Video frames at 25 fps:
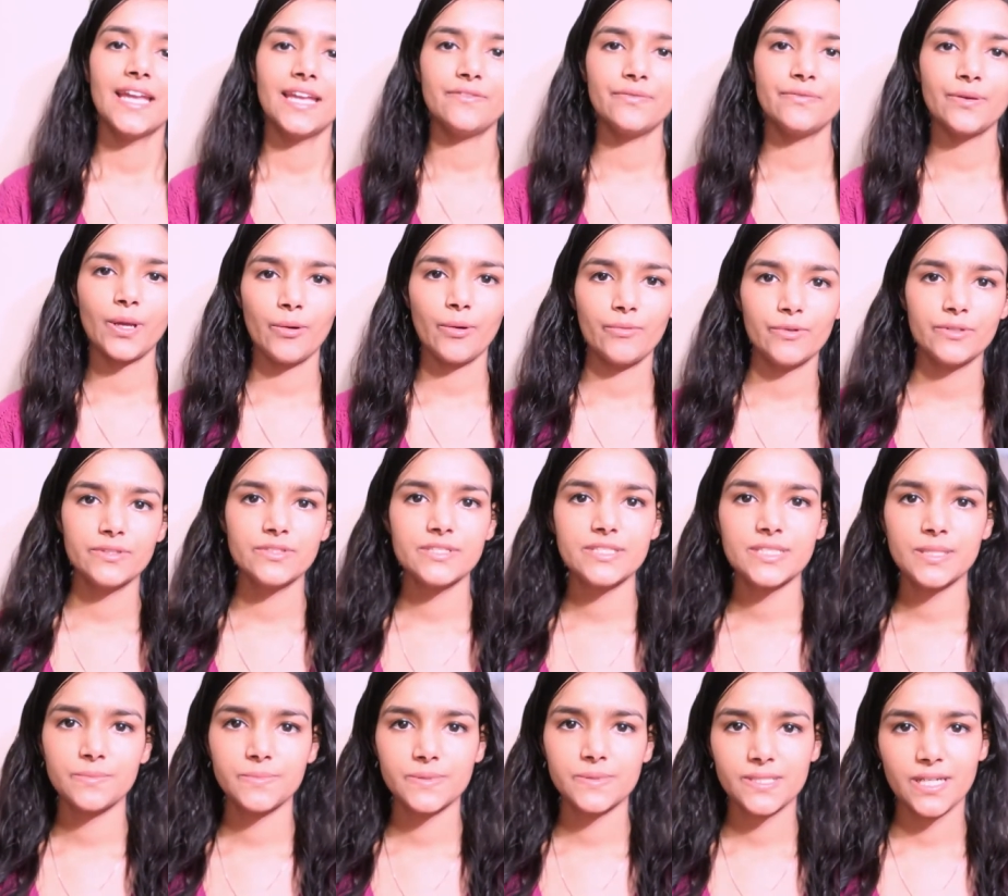if you haven't
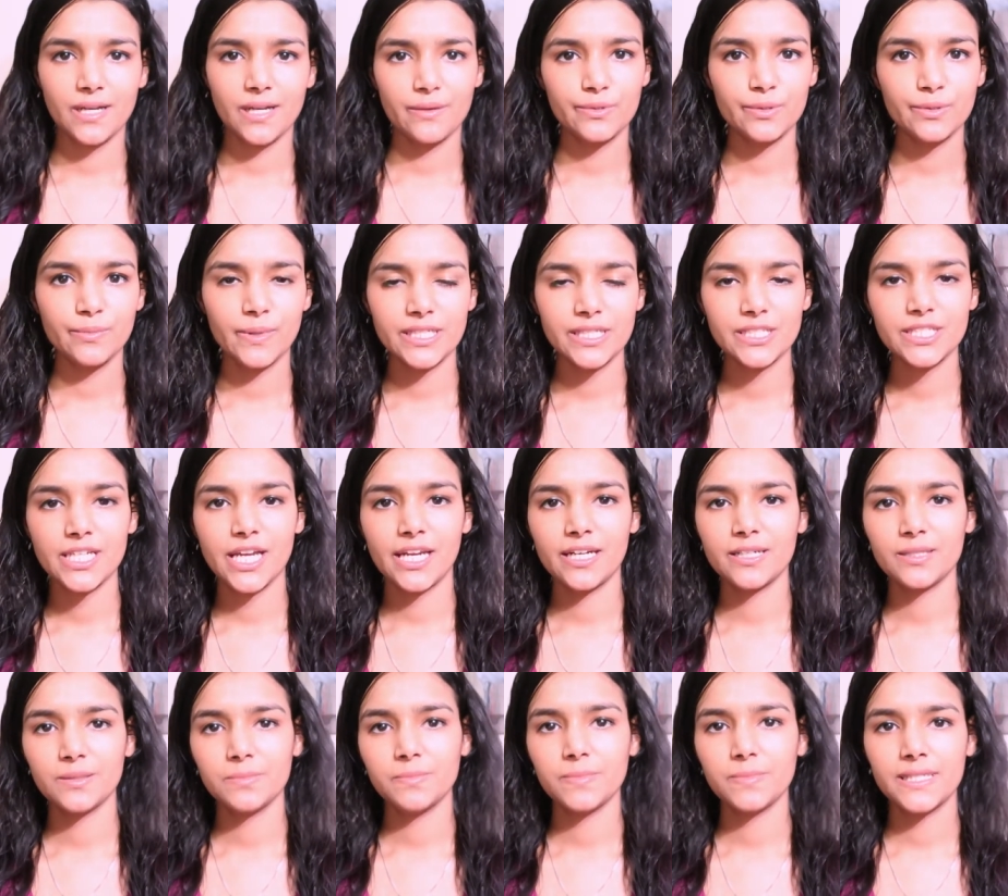subscribed to my
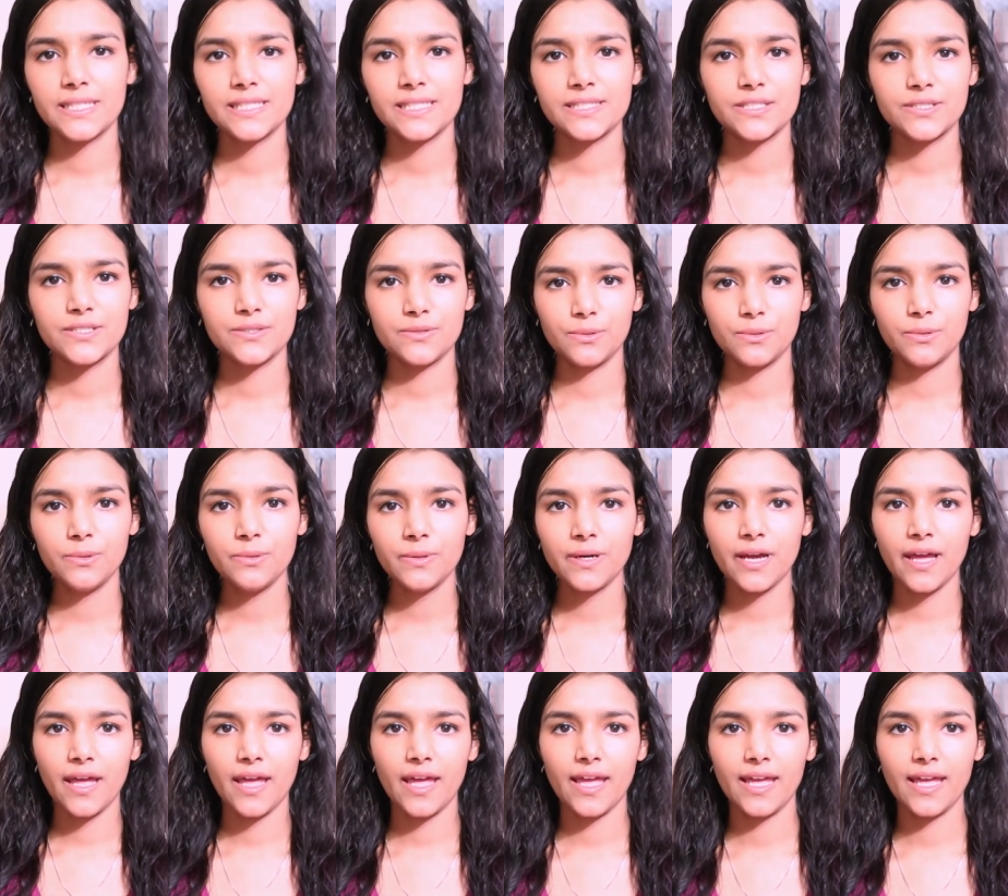channel please do
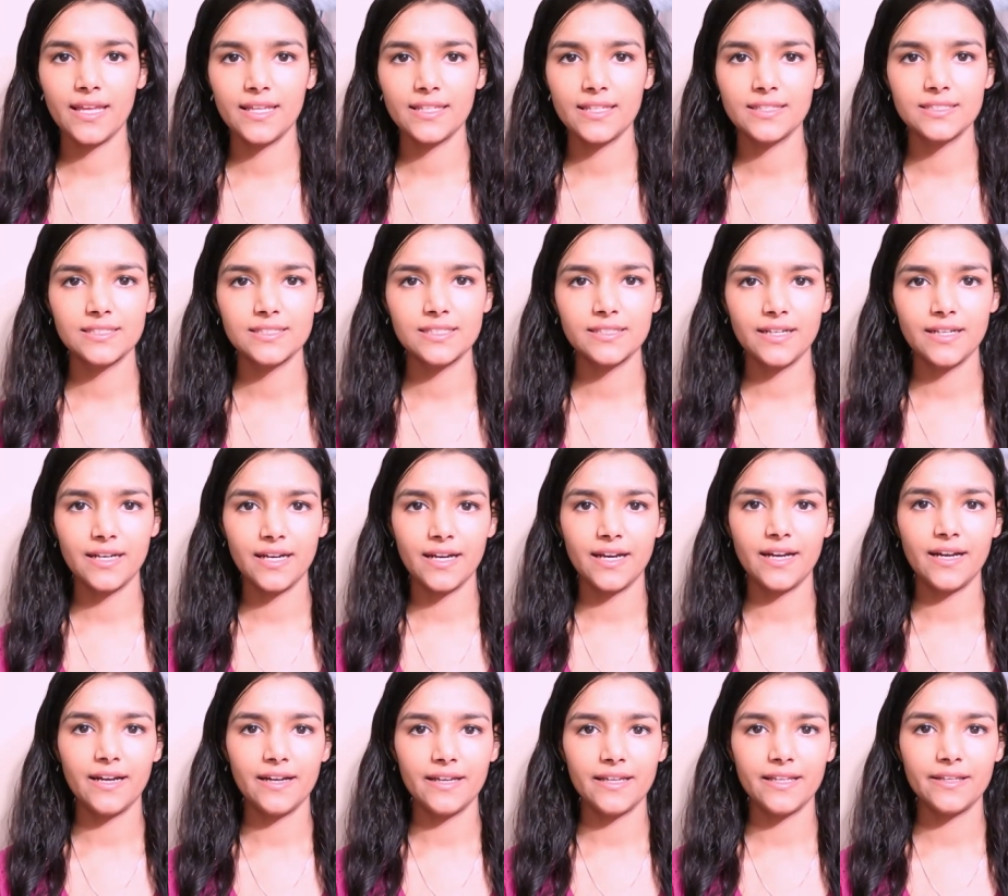and
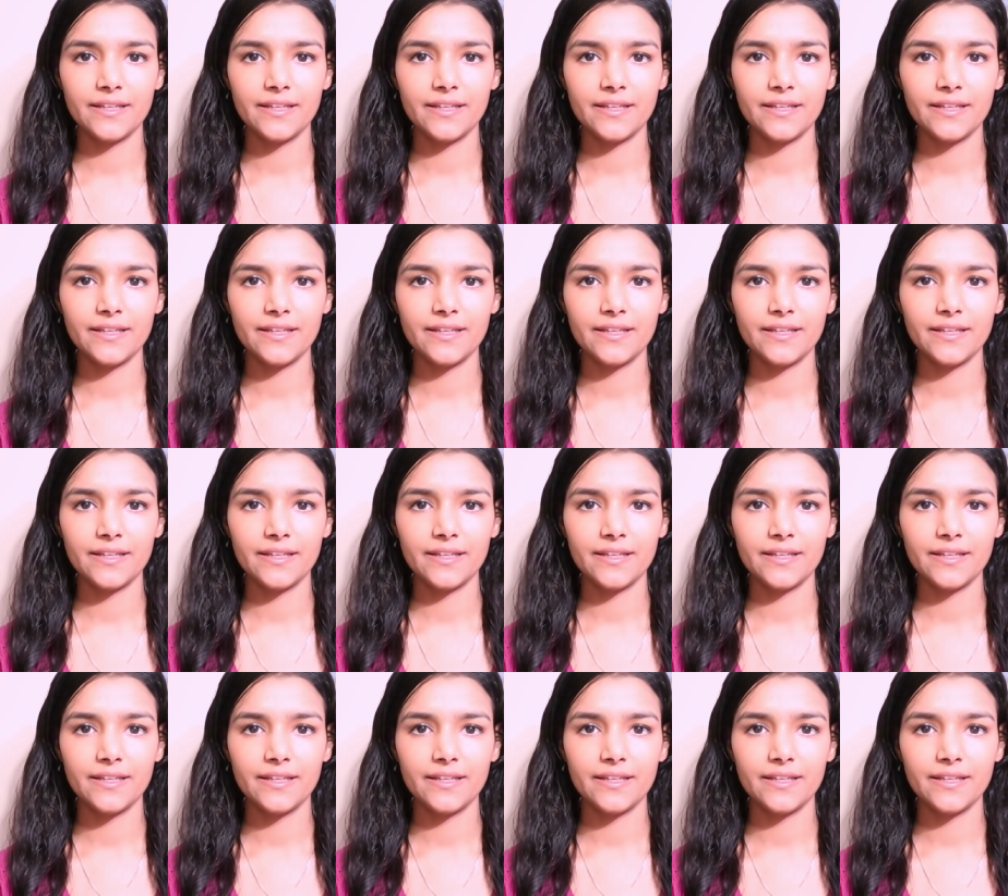uh,